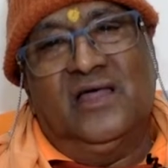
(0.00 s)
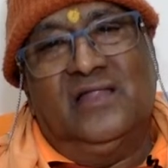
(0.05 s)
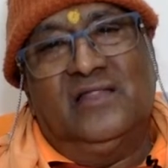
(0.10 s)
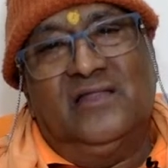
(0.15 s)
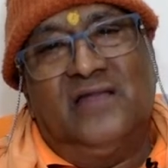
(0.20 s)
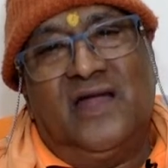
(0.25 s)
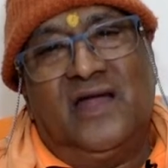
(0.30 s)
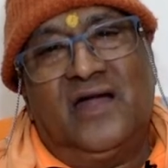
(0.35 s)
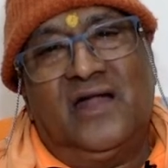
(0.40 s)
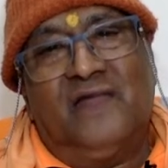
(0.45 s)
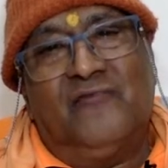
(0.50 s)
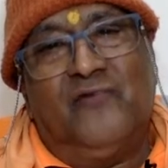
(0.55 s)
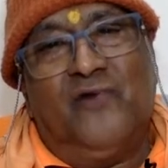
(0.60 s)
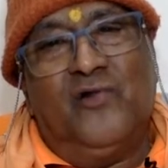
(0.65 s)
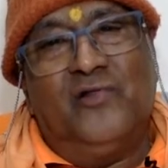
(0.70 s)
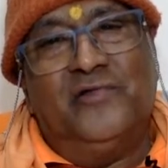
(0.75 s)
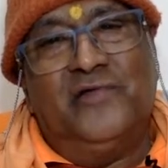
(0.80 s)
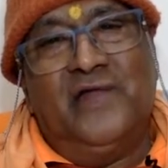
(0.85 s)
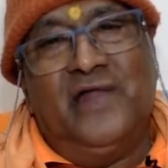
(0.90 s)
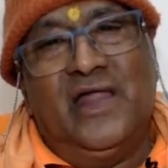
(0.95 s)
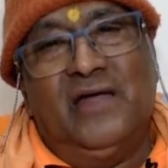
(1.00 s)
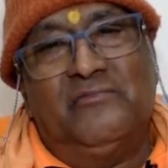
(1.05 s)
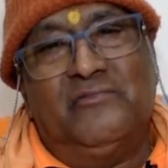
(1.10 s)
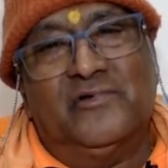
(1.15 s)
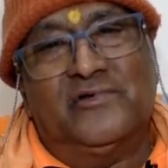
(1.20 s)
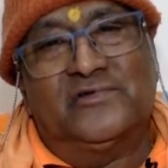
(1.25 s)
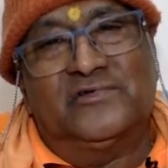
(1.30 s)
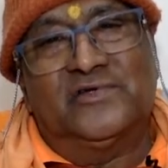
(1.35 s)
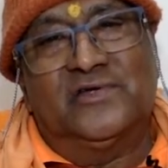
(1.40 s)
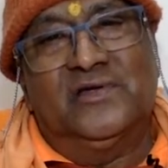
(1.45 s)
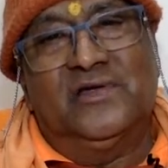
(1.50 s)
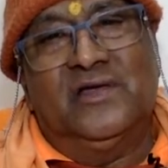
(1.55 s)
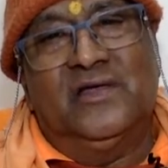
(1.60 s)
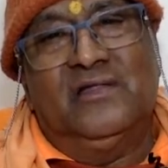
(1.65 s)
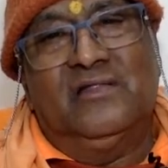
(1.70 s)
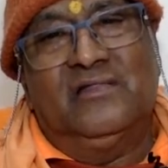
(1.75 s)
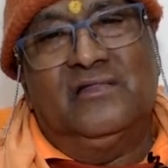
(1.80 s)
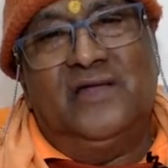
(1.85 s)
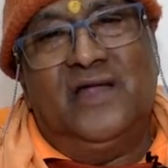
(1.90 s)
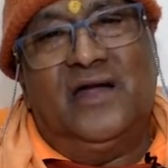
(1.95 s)
the end of all the labels,
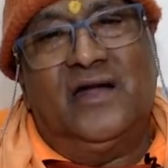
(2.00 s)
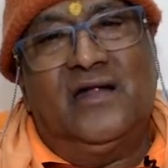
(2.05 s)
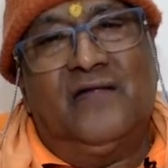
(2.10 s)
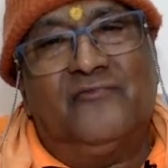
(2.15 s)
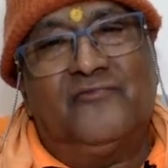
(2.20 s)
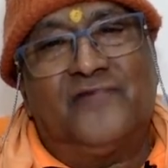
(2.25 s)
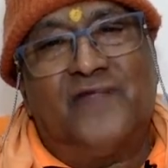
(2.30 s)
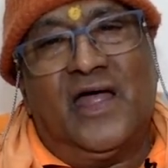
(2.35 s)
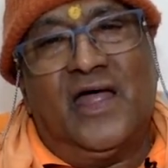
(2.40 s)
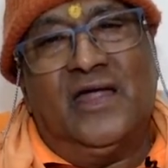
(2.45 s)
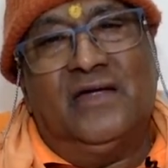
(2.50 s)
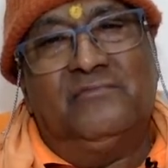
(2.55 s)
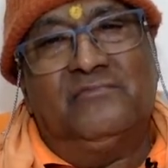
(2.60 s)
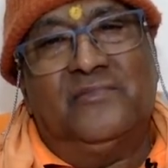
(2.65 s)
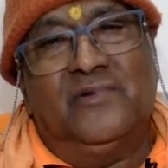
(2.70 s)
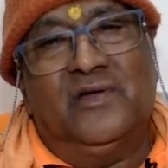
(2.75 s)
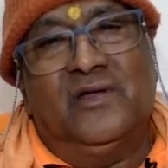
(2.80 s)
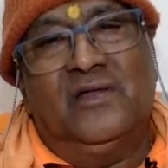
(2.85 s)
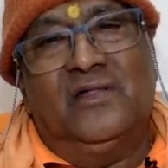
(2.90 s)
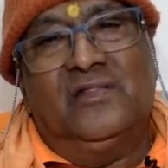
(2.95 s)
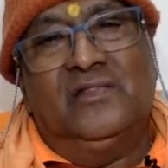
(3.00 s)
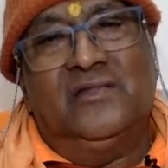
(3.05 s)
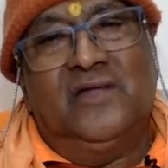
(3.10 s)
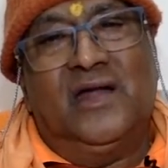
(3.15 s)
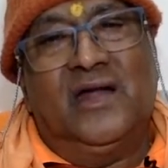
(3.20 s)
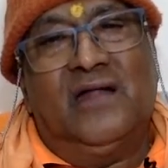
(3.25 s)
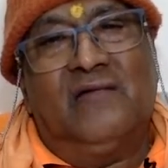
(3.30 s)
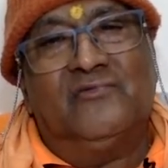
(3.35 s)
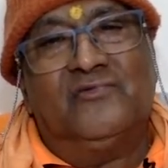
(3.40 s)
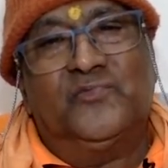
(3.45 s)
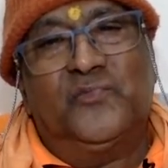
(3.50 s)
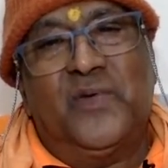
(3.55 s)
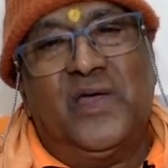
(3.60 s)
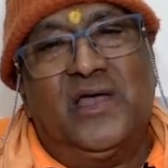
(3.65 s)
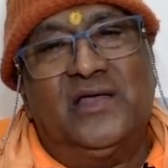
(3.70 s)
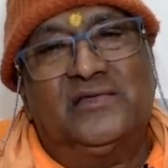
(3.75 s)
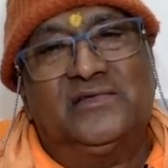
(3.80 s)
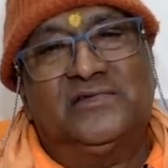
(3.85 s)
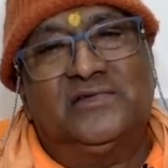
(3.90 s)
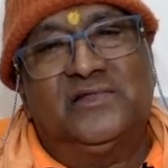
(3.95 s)
the end of time, the end of
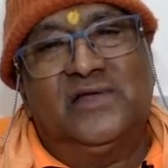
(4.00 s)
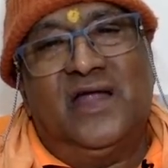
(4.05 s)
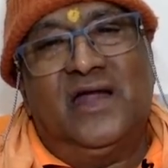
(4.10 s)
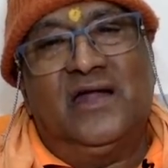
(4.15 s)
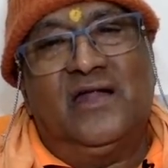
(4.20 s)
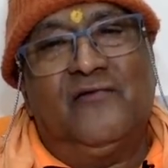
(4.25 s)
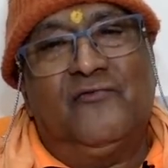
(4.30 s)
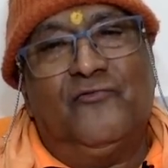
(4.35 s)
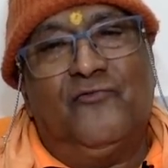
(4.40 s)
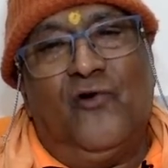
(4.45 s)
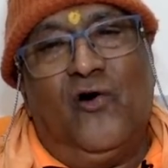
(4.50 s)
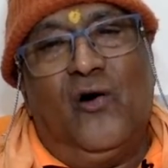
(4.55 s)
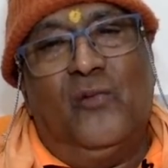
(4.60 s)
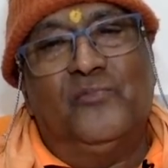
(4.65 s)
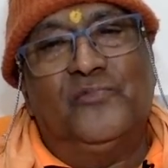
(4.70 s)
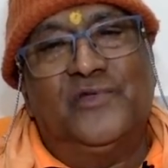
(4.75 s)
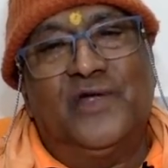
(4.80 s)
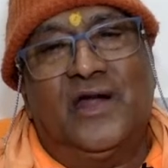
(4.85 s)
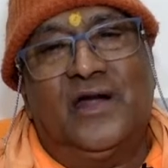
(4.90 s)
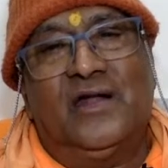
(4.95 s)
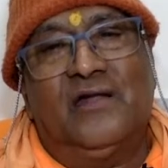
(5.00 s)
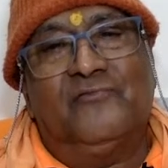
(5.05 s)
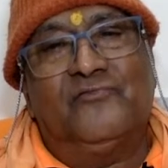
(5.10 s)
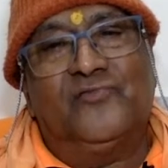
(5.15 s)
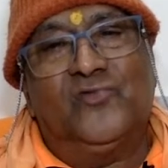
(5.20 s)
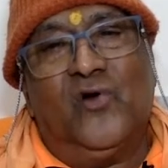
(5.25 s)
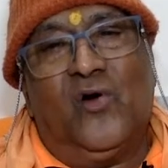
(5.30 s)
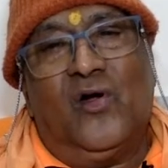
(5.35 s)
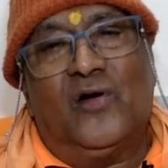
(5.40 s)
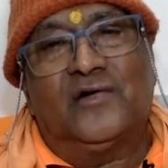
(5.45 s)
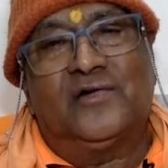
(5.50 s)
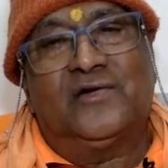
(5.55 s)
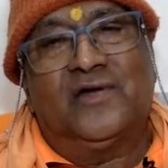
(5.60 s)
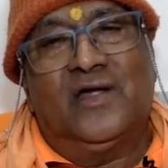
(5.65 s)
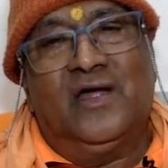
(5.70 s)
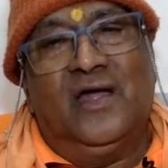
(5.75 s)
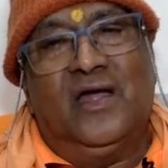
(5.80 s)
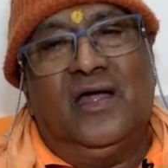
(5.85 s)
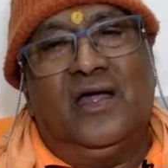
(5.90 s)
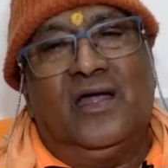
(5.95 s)
space, the end of form, the end of thought?
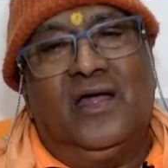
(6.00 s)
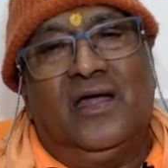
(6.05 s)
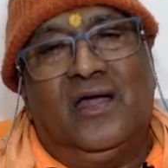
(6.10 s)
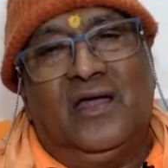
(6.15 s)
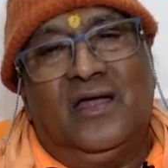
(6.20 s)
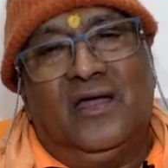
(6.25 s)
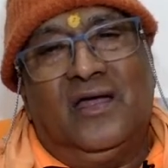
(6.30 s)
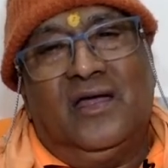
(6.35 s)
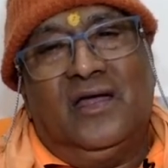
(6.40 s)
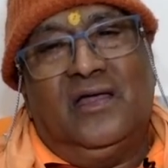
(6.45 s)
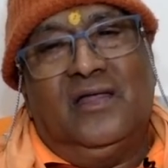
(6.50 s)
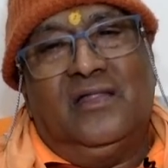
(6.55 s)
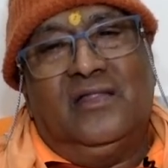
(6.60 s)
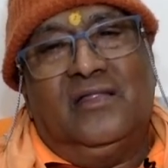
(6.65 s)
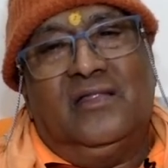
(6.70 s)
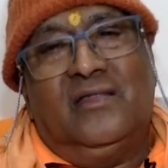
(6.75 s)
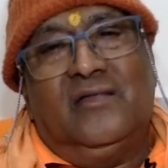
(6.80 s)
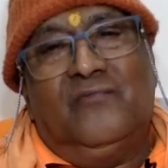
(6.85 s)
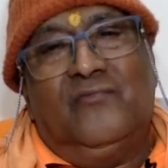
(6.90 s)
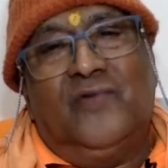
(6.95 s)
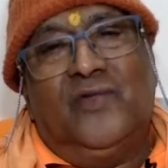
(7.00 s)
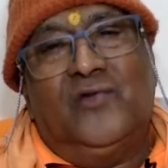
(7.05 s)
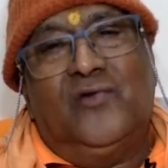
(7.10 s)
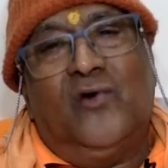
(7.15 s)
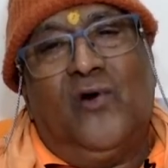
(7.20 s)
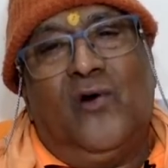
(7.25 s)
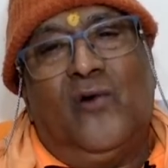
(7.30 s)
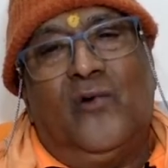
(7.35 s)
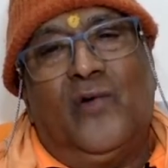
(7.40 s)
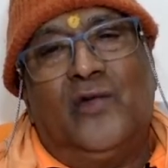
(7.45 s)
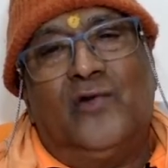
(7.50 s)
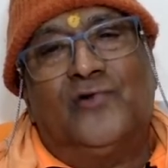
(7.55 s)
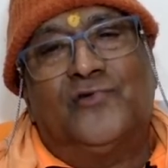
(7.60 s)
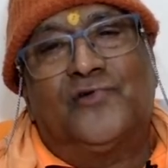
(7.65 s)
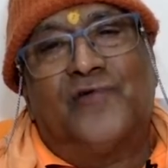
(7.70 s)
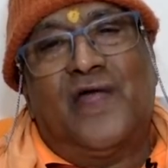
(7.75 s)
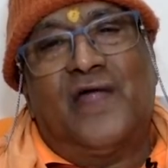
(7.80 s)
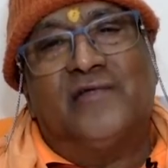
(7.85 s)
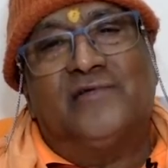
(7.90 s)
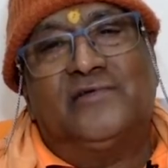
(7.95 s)
When you
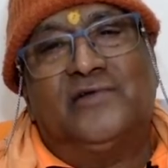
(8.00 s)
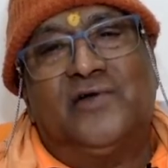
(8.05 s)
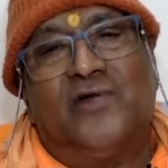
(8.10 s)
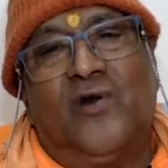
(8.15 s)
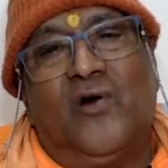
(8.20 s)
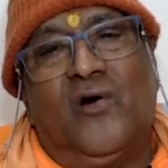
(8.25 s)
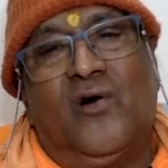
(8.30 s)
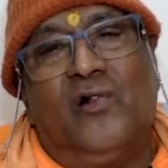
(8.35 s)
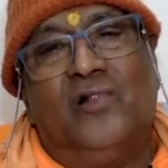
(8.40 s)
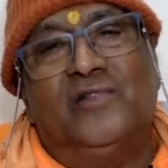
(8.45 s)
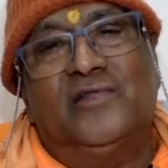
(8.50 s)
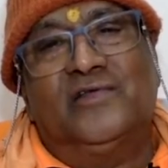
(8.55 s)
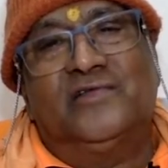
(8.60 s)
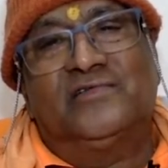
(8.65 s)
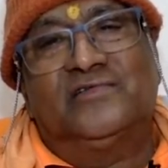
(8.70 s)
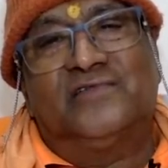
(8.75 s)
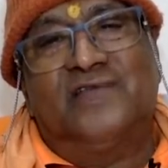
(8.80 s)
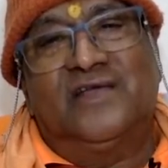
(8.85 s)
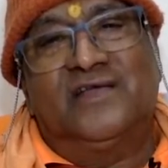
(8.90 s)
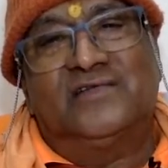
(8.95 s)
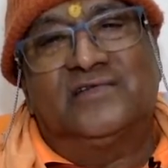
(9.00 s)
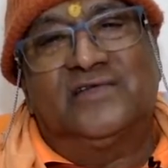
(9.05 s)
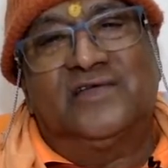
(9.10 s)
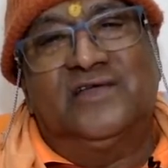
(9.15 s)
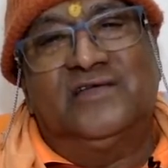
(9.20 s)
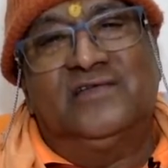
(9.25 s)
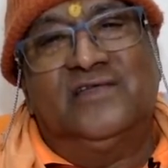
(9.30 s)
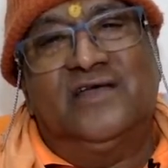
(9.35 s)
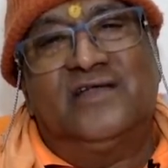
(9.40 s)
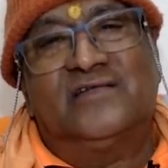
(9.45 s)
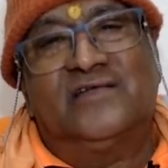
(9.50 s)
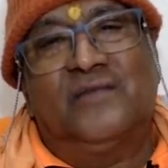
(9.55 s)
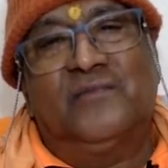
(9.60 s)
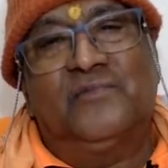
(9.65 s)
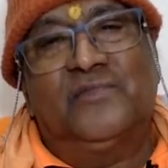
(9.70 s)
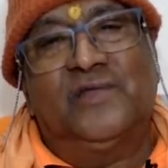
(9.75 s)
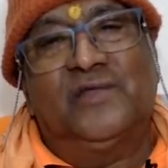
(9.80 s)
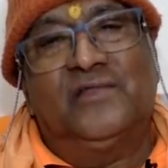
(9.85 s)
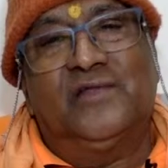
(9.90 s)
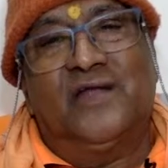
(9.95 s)
transcend all these things, is there
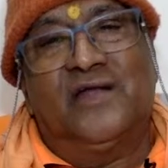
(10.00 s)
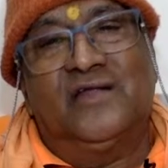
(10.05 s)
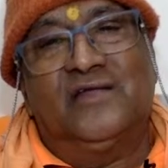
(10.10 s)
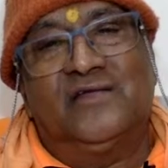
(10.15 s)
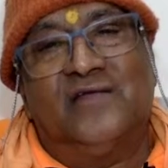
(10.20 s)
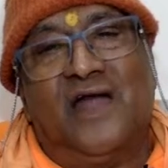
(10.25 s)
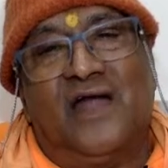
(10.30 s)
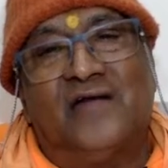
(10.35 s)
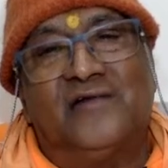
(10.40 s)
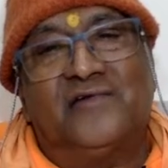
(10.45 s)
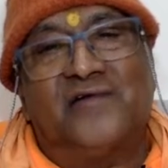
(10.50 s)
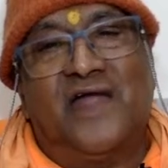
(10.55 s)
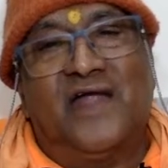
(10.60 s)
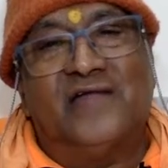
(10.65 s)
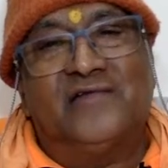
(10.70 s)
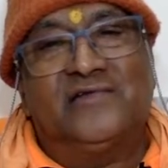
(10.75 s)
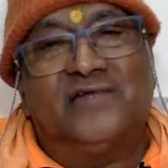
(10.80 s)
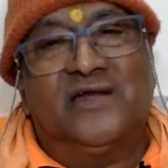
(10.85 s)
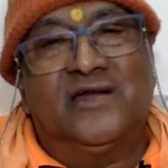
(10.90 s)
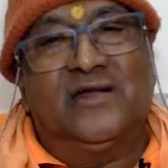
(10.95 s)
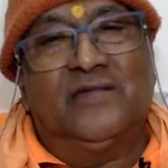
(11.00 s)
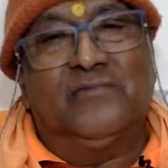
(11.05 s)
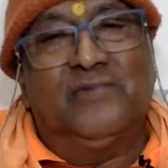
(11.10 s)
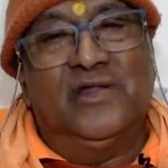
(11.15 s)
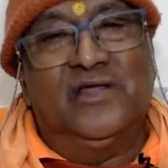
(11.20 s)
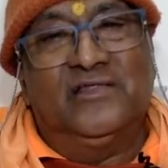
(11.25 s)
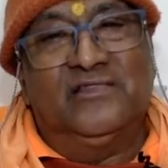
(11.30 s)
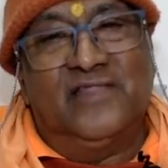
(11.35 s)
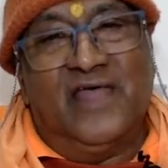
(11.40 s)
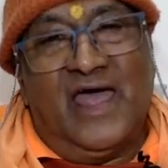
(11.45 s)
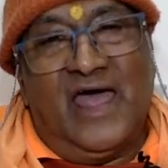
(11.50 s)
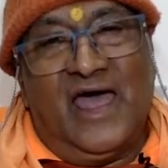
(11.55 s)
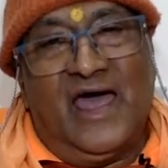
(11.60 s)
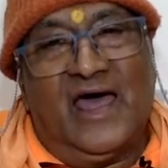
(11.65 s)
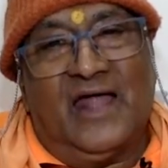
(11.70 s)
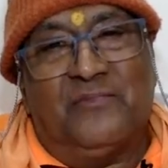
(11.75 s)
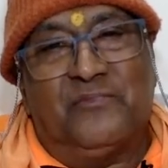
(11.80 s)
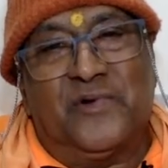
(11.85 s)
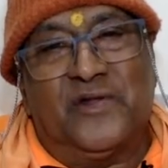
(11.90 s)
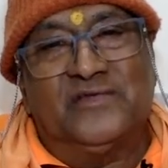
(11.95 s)
something that is untranscendably
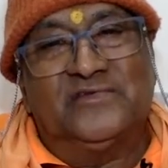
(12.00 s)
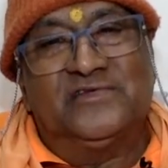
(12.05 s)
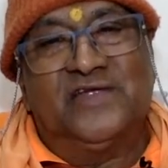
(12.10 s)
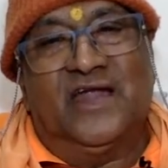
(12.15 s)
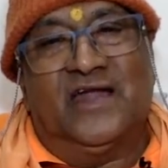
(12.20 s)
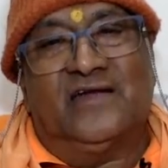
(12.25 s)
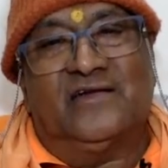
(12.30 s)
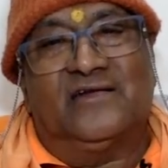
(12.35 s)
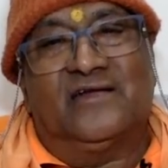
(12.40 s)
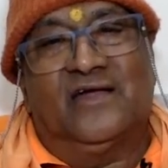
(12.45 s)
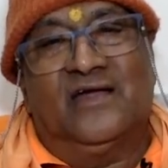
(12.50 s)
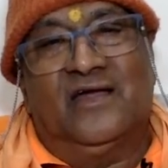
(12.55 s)
there, present?